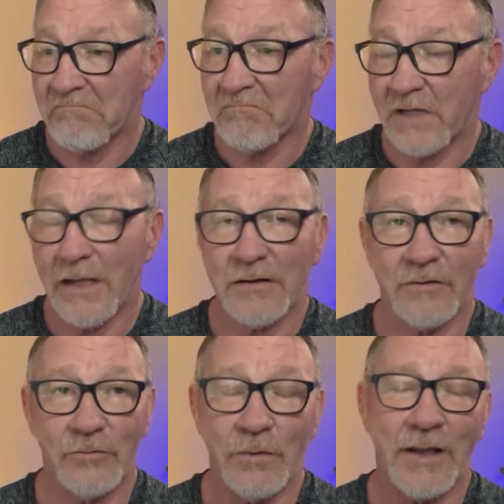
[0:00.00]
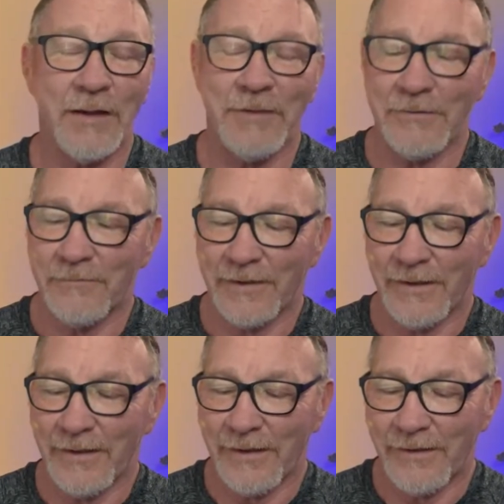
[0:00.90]
Yeah, because
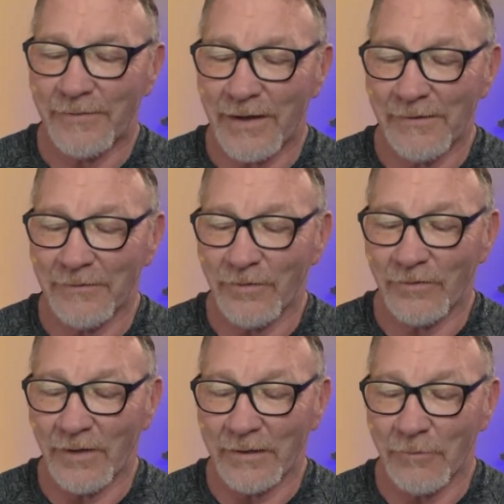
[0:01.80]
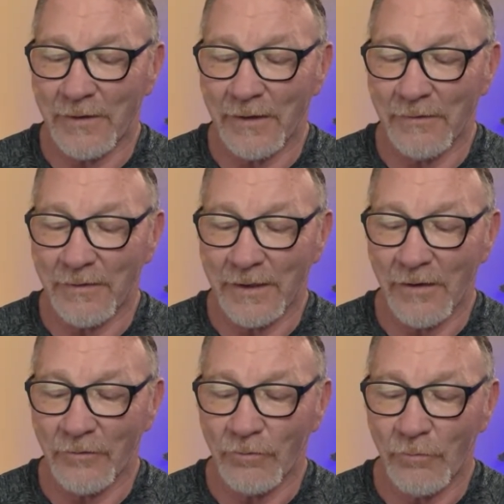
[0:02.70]
it's kind of just like with anything else.